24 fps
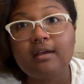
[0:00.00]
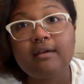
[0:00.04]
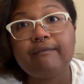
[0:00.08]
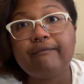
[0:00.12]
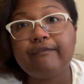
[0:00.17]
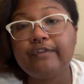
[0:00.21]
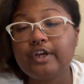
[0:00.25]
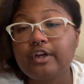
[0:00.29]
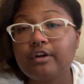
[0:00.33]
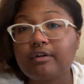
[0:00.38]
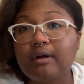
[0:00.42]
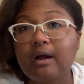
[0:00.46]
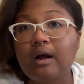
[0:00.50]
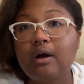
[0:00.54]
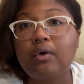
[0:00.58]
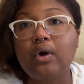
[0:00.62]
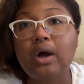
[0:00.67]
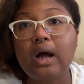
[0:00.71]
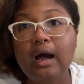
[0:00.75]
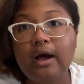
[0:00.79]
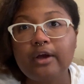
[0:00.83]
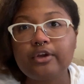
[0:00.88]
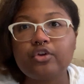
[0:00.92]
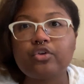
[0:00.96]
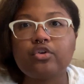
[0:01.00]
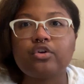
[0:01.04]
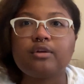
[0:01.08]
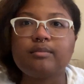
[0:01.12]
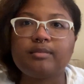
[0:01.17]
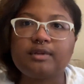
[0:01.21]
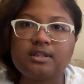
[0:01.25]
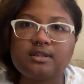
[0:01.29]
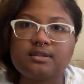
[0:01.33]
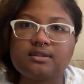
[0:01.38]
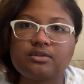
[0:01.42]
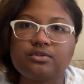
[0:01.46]
figure out how you're going to be
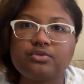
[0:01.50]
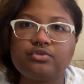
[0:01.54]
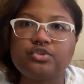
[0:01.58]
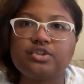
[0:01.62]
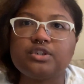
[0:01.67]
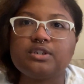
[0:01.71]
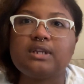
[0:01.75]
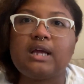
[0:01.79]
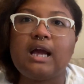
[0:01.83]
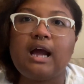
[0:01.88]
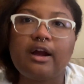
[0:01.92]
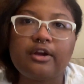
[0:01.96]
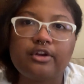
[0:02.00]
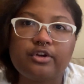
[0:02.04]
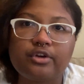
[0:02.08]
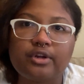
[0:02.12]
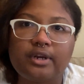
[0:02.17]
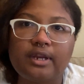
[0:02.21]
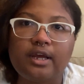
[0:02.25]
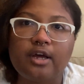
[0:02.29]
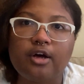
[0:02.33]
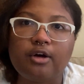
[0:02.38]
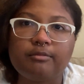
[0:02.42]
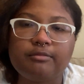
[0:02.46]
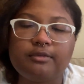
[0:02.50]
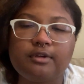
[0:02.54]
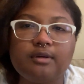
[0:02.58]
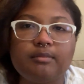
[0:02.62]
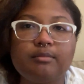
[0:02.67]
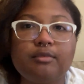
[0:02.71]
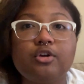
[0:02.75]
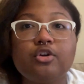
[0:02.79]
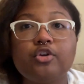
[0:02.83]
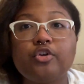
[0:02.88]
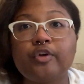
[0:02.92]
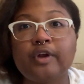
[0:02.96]
the solution, how you're going to help them,
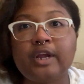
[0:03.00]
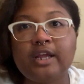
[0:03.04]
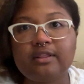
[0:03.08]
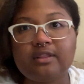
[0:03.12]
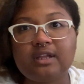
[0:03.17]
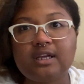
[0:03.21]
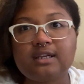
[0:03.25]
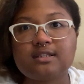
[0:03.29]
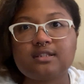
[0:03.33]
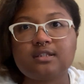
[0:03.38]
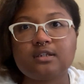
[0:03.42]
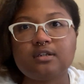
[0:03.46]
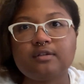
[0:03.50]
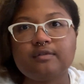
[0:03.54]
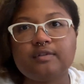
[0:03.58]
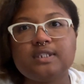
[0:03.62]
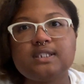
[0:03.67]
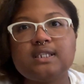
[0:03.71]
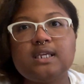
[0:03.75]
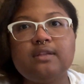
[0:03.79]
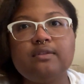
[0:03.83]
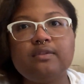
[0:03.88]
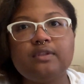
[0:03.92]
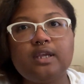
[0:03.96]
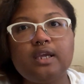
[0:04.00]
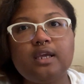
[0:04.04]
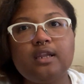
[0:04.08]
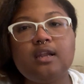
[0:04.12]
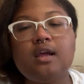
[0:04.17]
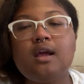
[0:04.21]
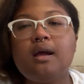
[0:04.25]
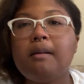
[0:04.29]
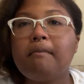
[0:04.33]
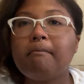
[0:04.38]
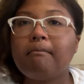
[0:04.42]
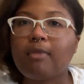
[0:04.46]
create that service, and then
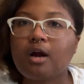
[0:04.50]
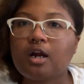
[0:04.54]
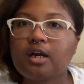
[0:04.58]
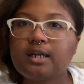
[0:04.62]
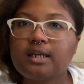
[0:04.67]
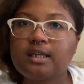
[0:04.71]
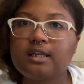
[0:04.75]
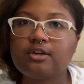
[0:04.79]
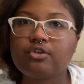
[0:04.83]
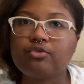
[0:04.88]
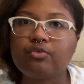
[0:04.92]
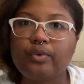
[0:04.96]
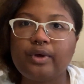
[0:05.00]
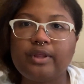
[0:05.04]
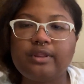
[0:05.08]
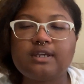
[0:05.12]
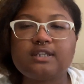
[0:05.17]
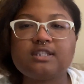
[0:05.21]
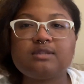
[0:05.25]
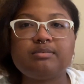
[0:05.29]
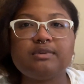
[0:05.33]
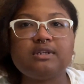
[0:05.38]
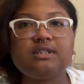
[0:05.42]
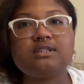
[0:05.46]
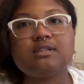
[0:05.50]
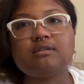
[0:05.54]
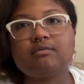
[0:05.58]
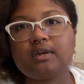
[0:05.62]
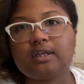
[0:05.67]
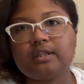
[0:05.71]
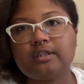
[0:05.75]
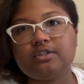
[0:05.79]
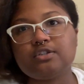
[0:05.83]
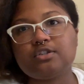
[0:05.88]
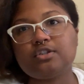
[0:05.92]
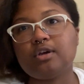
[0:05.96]
market it in a way that speaks
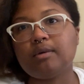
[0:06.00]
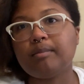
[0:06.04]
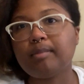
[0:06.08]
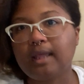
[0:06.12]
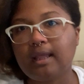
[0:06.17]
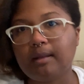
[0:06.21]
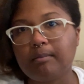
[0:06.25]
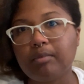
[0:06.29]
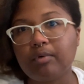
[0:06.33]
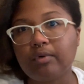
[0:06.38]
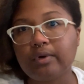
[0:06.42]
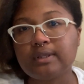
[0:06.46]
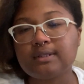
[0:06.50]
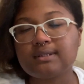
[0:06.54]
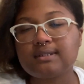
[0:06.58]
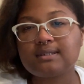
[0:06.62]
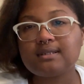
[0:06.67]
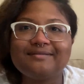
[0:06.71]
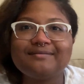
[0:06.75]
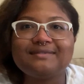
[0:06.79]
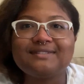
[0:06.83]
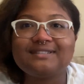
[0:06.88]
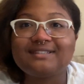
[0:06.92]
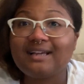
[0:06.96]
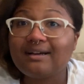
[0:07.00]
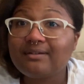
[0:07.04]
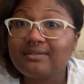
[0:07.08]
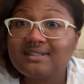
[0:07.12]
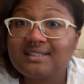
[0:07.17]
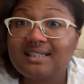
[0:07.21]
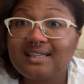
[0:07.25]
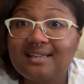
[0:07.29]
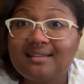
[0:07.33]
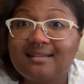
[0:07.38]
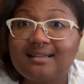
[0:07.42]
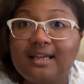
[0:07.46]
directly to their pain points. So that was
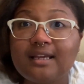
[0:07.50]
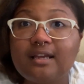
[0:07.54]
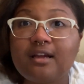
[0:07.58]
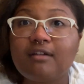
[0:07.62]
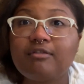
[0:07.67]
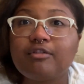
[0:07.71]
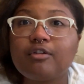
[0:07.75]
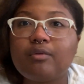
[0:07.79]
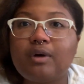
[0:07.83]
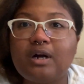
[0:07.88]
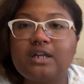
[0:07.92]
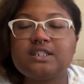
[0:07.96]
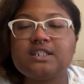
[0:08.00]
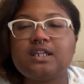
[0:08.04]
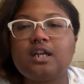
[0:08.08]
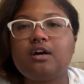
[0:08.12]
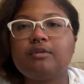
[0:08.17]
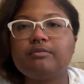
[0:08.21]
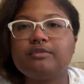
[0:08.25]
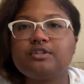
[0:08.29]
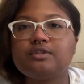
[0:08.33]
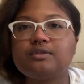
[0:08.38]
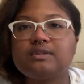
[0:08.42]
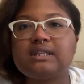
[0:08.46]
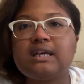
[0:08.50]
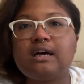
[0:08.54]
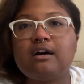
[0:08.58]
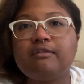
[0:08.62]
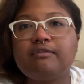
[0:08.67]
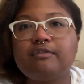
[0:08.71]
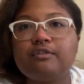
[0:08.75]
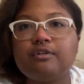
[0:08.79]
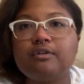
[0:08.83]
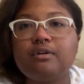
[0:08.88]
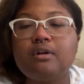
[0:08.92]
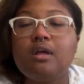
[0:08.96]
it. Thank y'all for watching. I hope this was
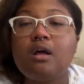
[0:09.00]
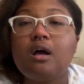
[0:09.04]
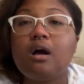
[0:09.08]
helpful.